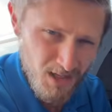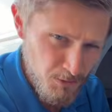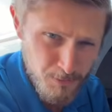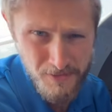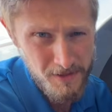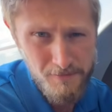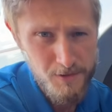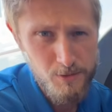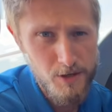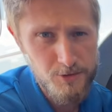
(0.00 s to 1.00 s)
within a
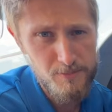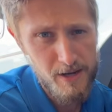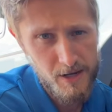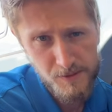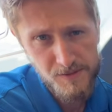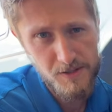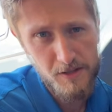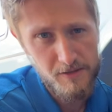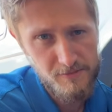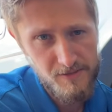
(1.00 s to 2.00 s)
few hundred pounds
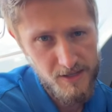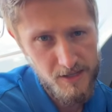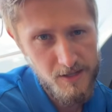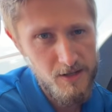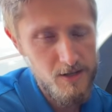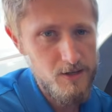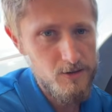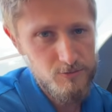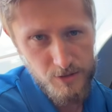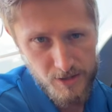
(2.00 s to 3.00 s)
of the
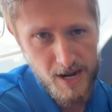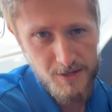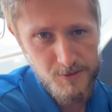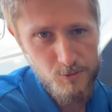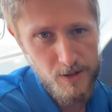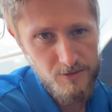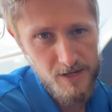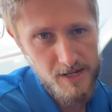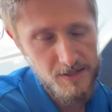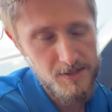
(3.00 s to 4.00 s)
rear axle weight
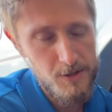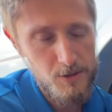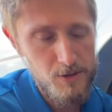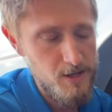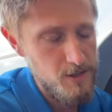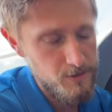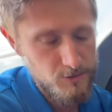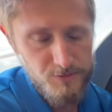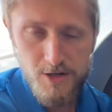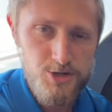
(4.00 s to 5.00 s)
rating. So the
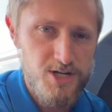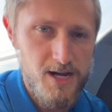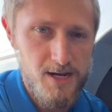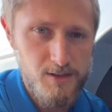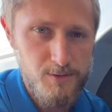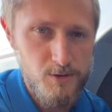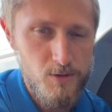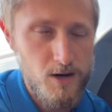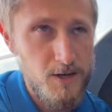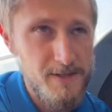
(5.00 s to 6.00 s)
rear
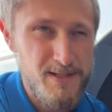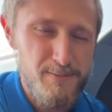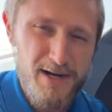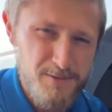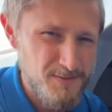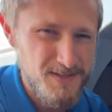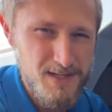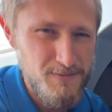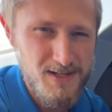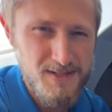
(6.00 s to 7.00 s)
GAWR is about
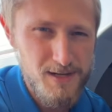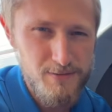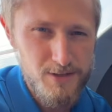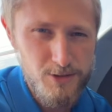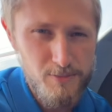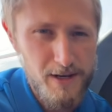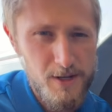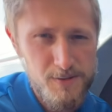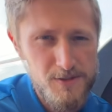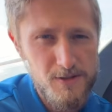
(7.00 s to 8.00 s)
7,700
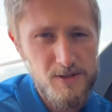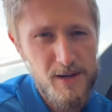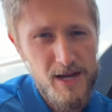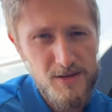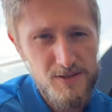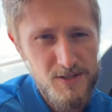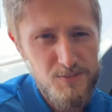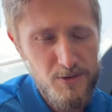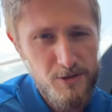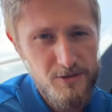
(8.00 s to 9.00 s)
pounds on the back of these
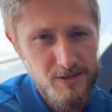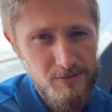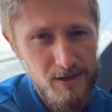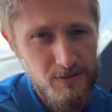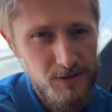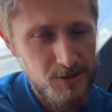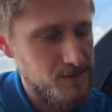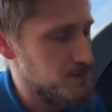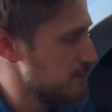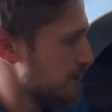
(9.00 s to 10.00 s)
Sprinter
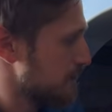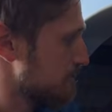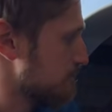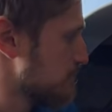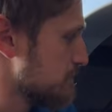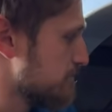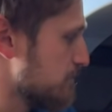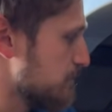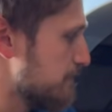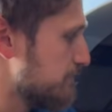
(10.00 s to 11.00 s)
3500s. And just
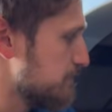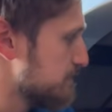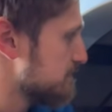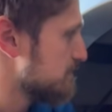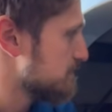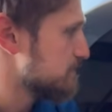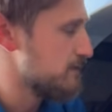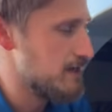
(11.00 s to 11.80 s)
for reference, this